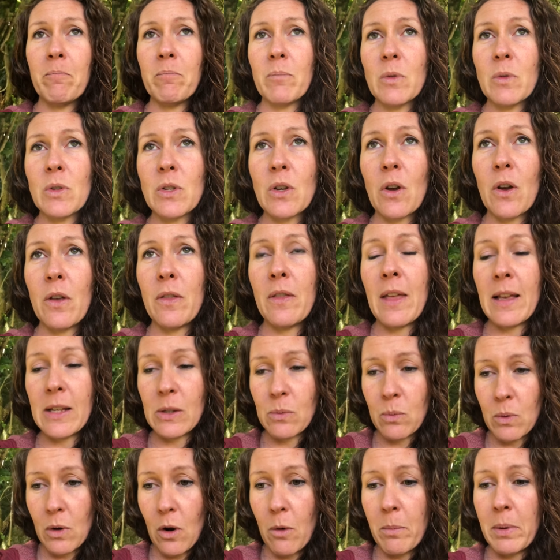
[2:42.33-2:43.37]
So
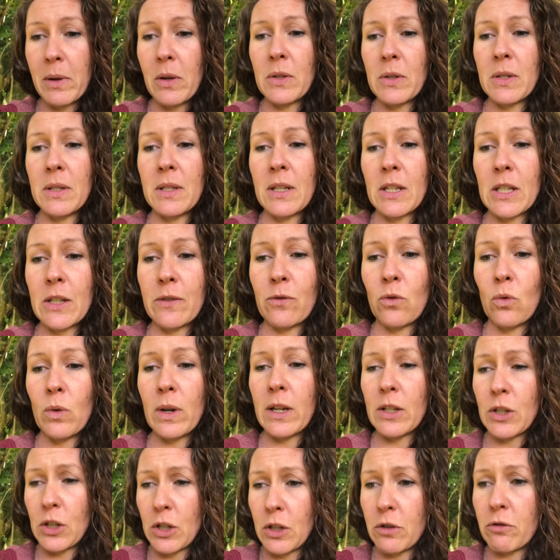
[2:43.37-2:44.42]
that's what I'll be using this for:
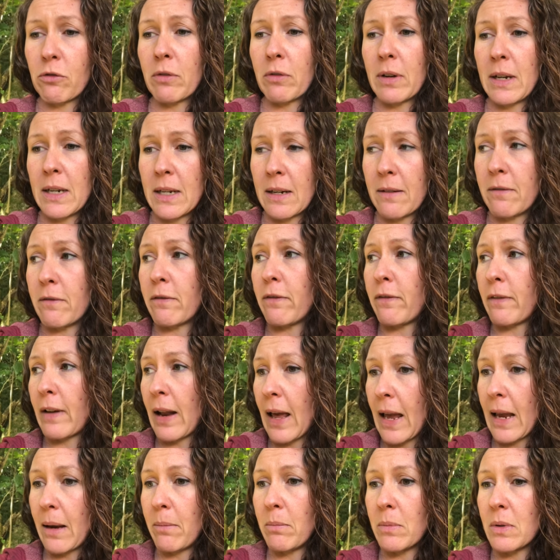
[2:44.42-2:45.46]
itchy, red,
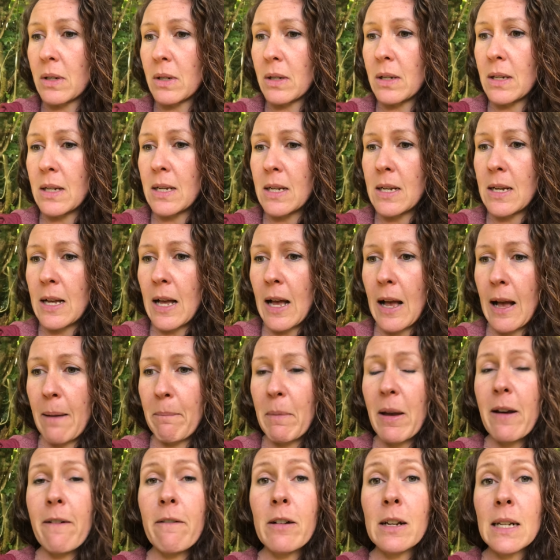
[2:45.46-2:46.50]
inflamed,
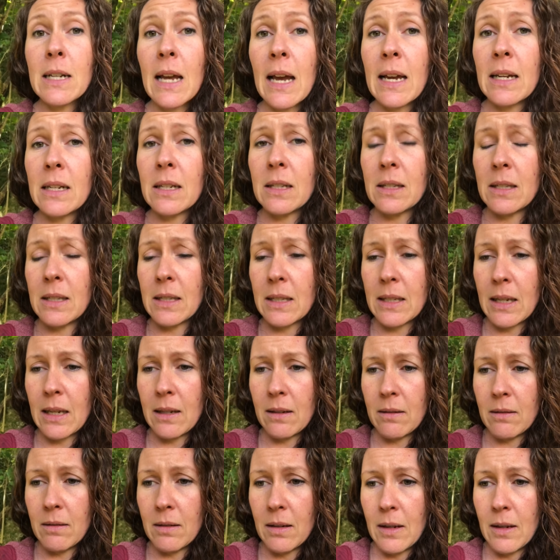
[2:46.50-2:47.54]
irritated
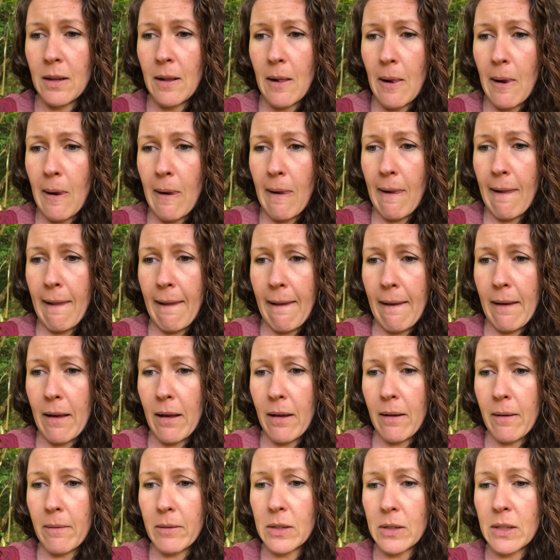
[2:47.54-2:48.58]
skin.
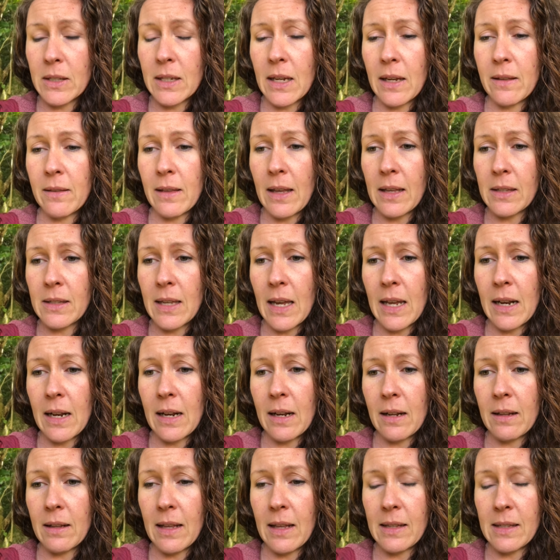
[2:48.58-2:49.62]
Skin
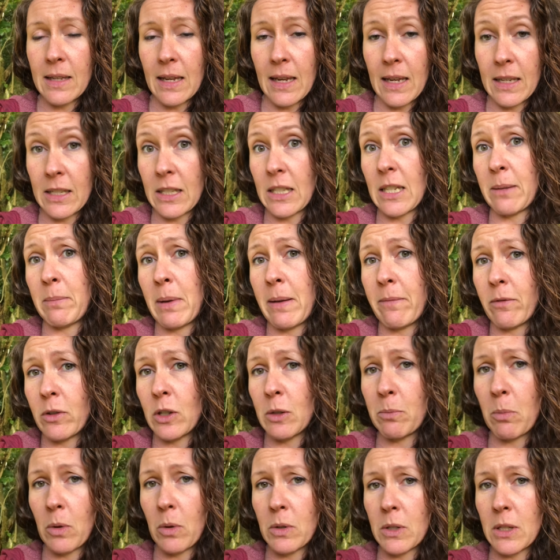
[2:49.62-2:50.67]
there's a histamine
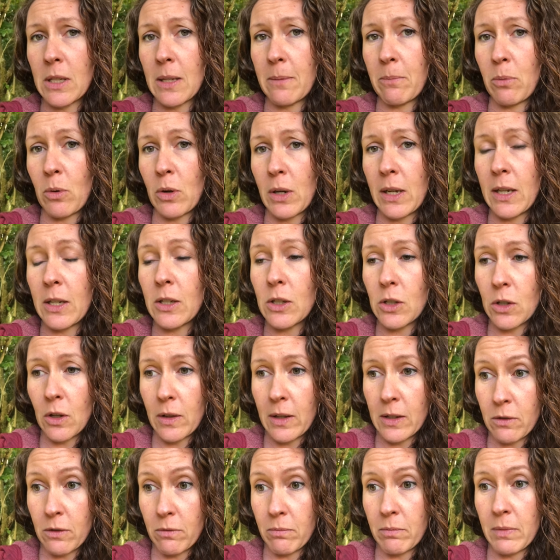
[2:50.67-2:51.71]
response in the body. So
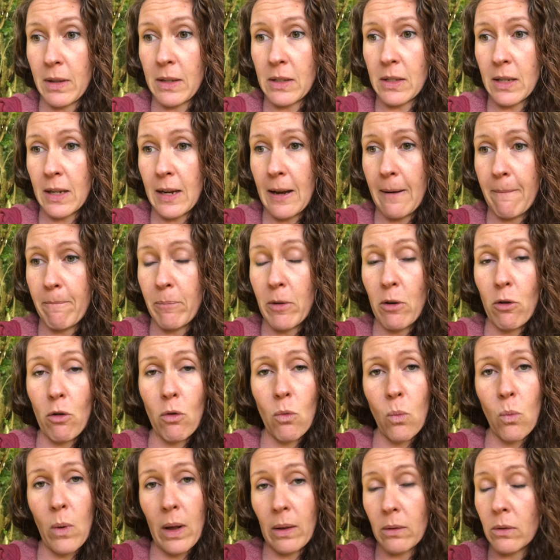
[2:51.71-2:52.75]
there are
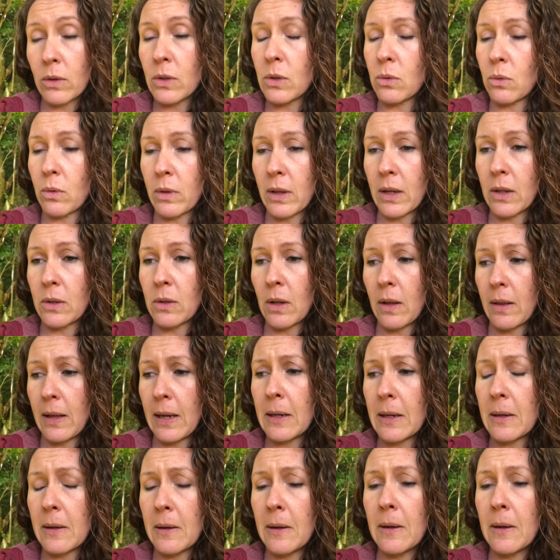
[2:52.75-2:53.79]
welts or things like that.